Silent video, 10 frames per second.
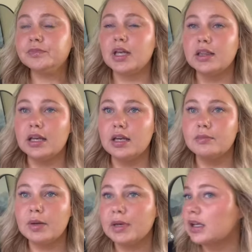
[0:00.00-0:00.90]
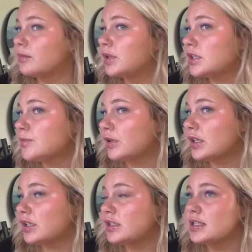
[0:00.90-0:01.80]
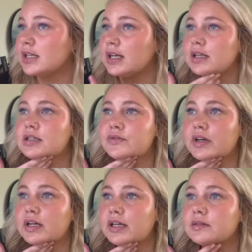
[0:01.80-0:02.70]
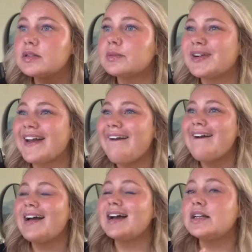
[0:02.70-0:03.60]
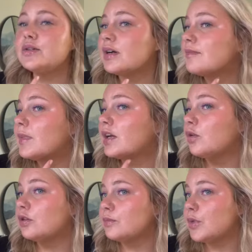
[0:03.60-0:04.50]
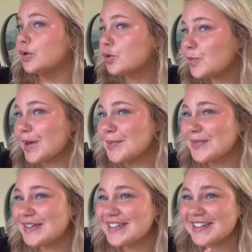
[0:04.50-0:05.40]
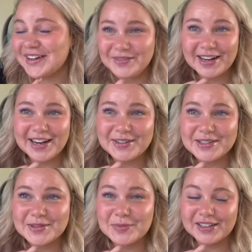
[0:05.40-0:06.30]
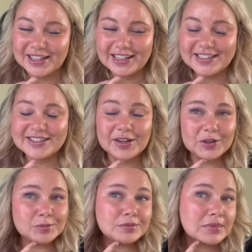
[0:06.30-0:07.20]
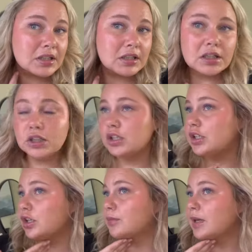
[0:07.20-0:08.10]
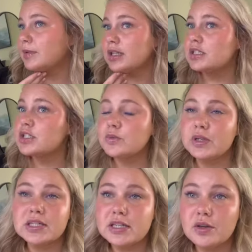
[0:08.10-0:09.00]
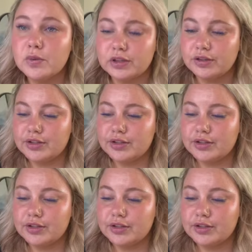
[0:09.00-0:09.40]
And then my makeup looks pretty good today. It's very summery. I do have my hormonal pimples coming out to play, so maybe they just want to see the world.